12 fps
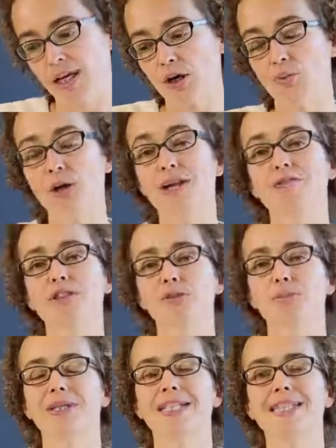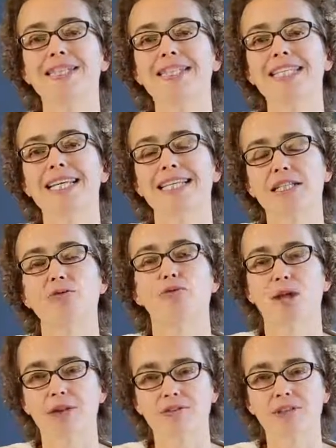Relevant means, is it
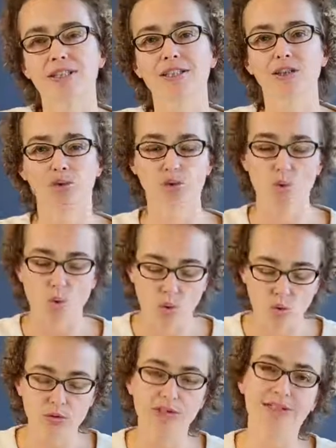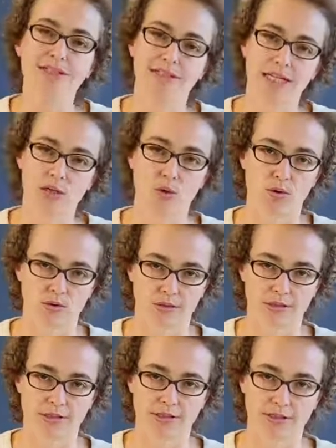relevant to all the
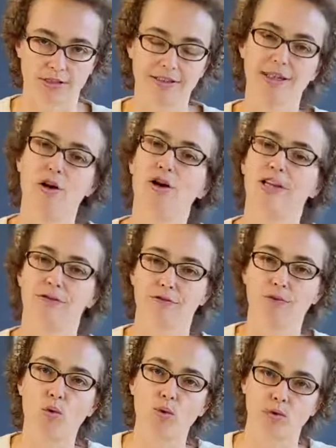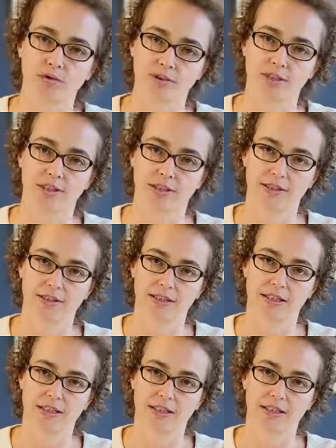stakeholders that are involved
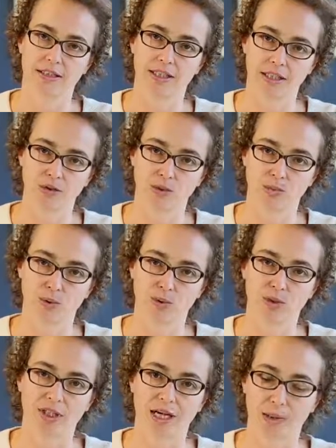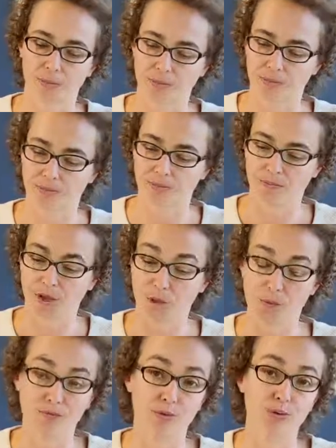in your prototype?
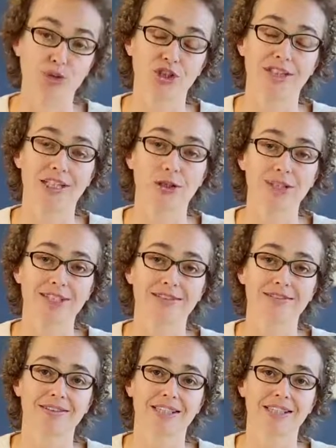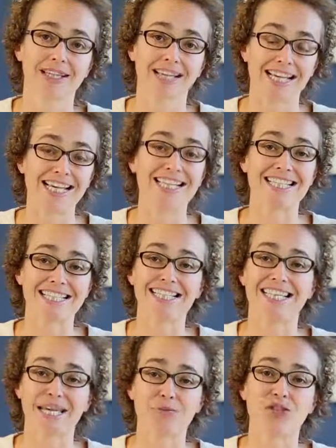Revolutionary, is it a
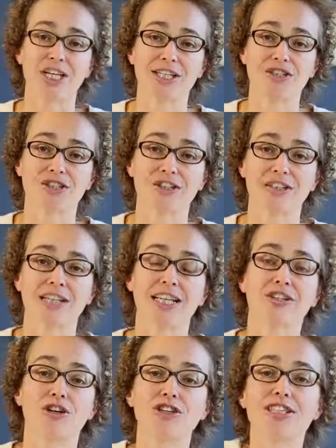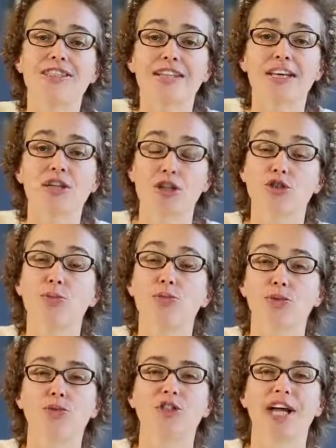game changer? Does the
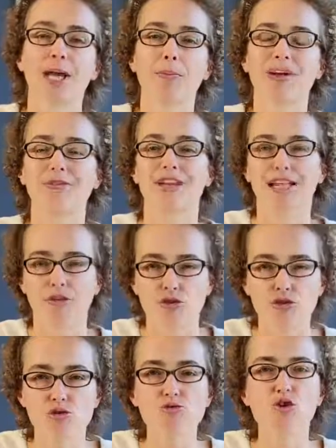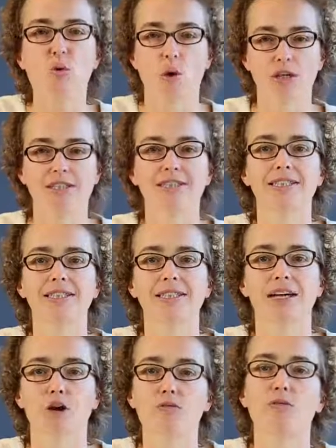prototype have that new quality
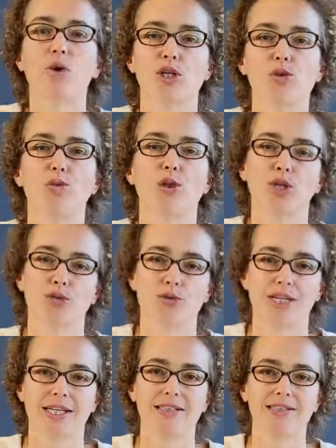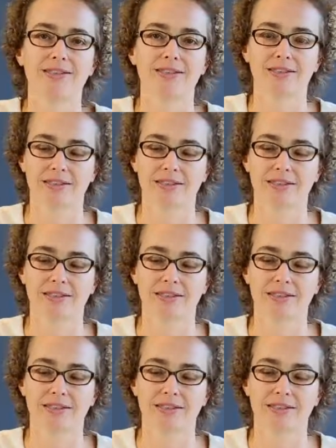of what you want to create?